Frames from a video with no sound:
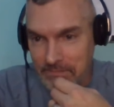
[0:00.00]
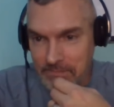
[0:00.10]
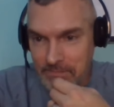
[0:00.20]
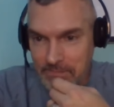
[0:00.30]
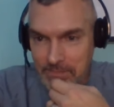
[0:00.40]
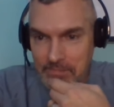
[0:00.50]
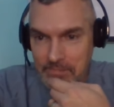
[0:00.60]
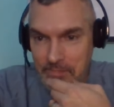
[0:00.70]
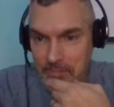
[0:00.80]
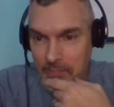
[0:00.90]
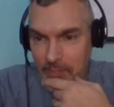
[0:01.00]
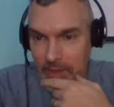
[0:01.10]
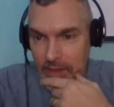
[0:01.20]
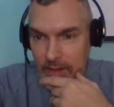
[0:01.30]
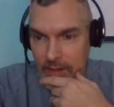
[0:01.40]

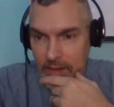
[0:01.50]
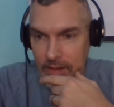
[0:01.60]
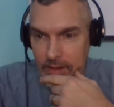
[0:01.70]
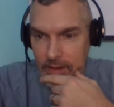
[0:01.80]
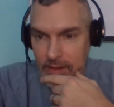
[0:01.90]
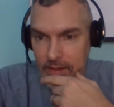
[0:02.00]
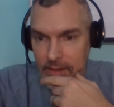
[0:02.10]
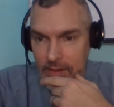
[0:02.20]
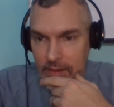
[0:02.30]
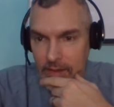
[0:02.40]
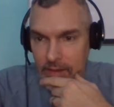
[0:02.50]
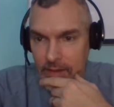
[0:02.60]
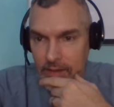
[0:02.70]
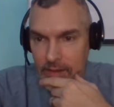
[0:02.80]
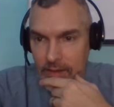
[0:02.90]

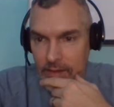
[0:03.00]
(silence)